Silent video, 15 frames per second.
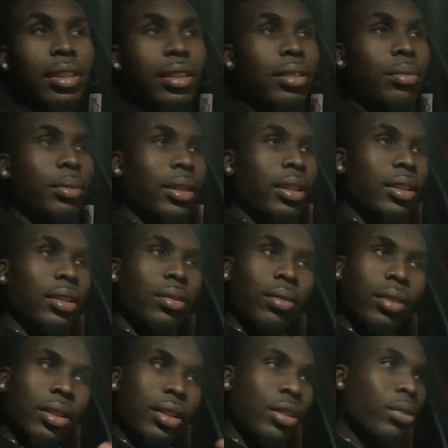this because of
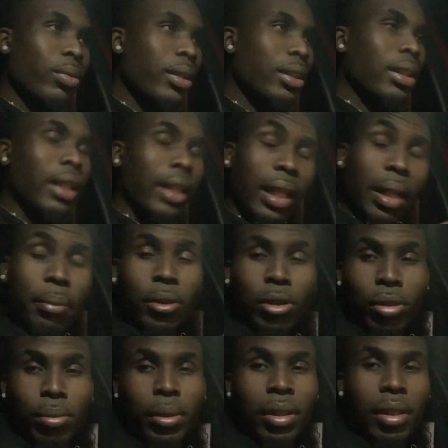the situation that happened
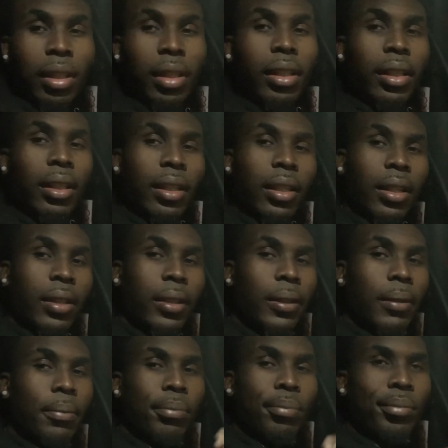to me.
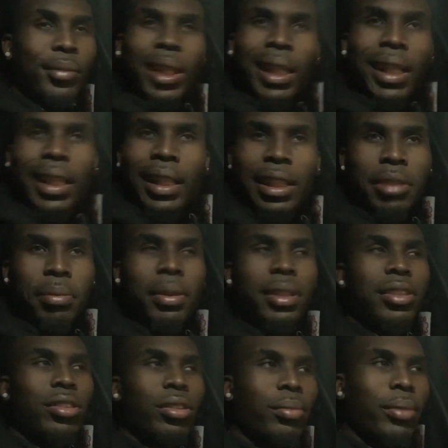That I ain't explained
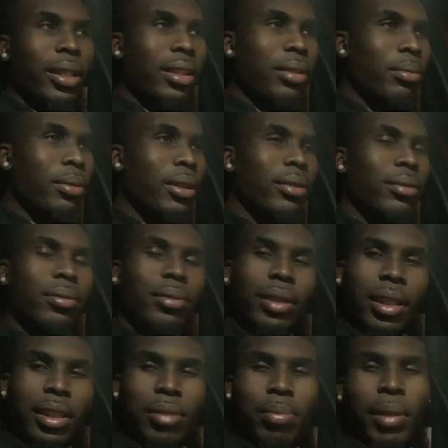to nobody, but
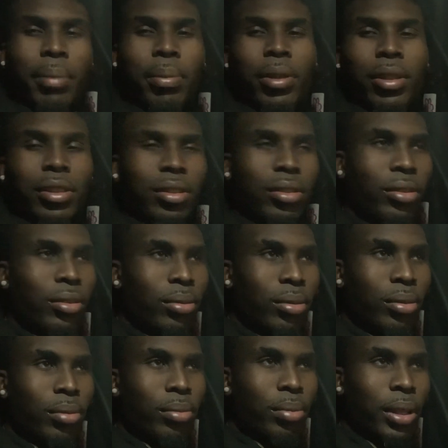that's my personal.
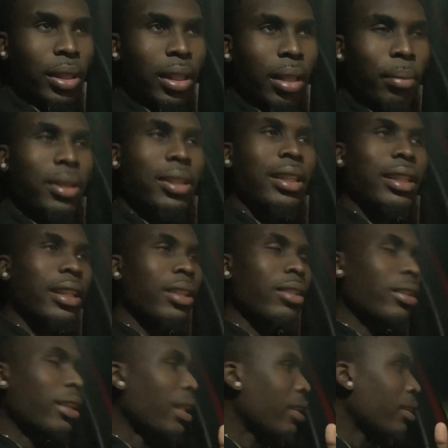But I'm going to take care
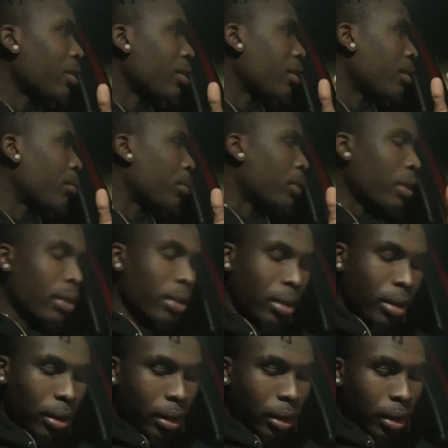of that. But
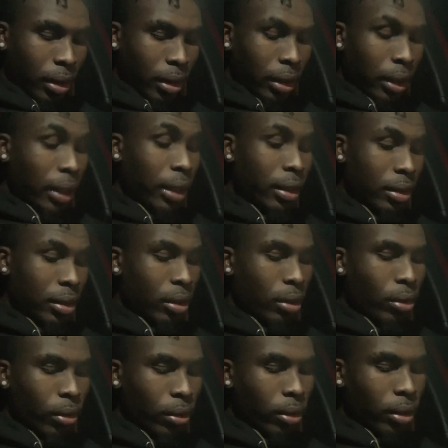yeah,
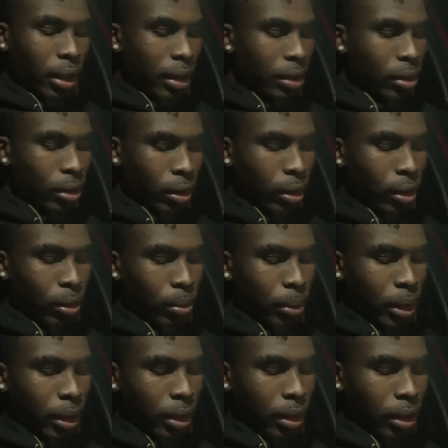so that's the goal,
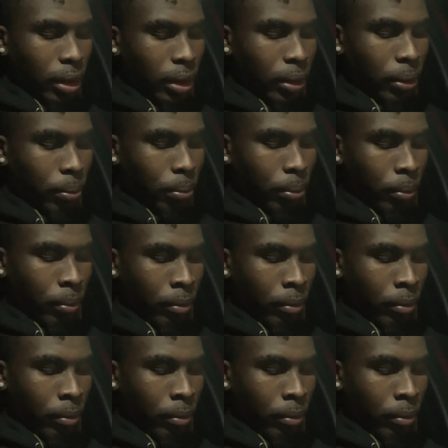man.